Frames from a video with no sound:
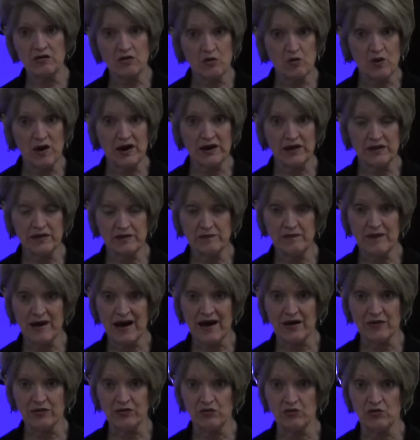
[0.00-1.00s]
on the way to the
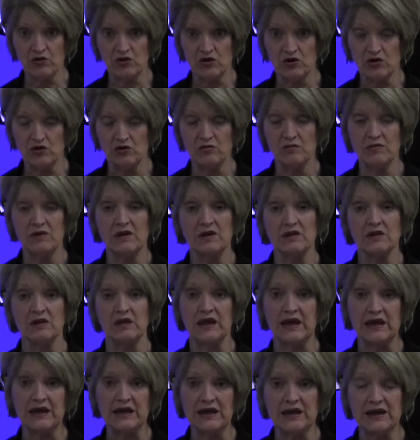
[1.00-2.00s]
bathroom,
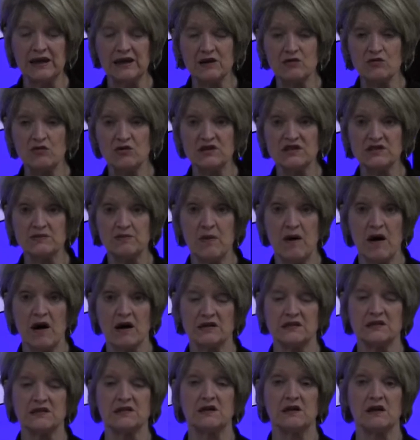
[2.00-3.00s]
leaking in
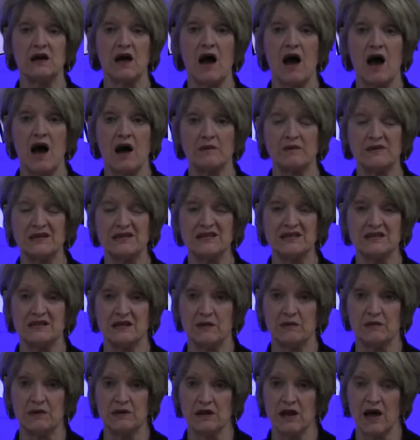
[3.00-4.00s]
response to common
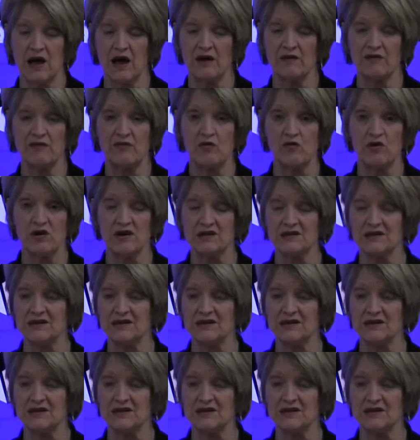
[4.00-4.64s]
stimuli, for